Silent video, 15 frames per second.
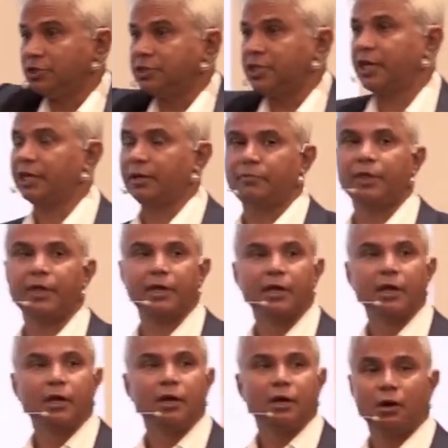to decide up there,
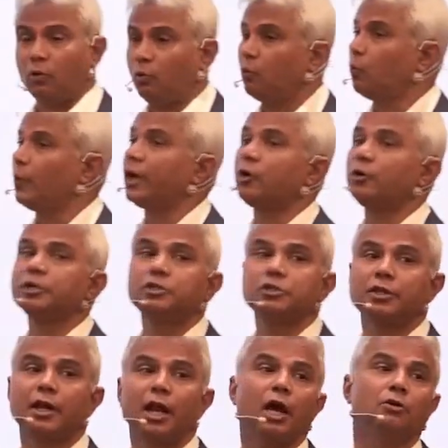oh, we're going
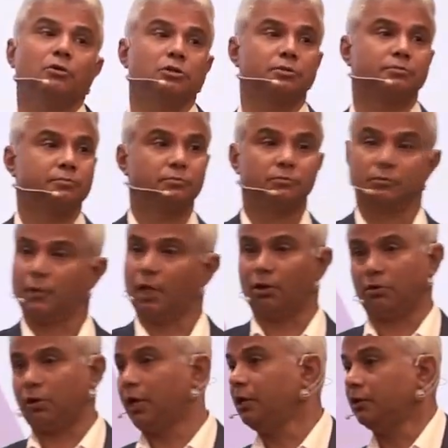to the cloud.
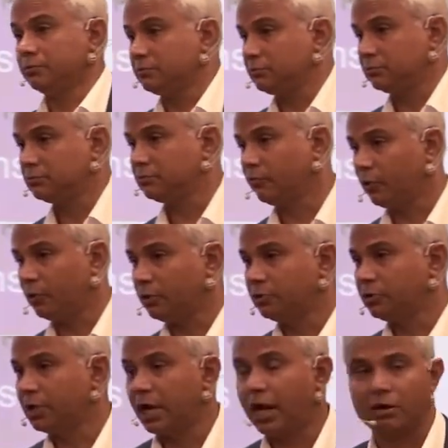Okay, we're going
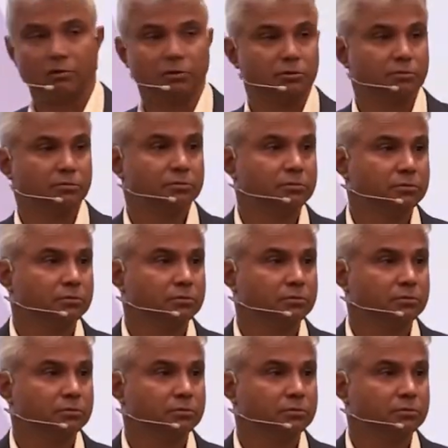to the cloud.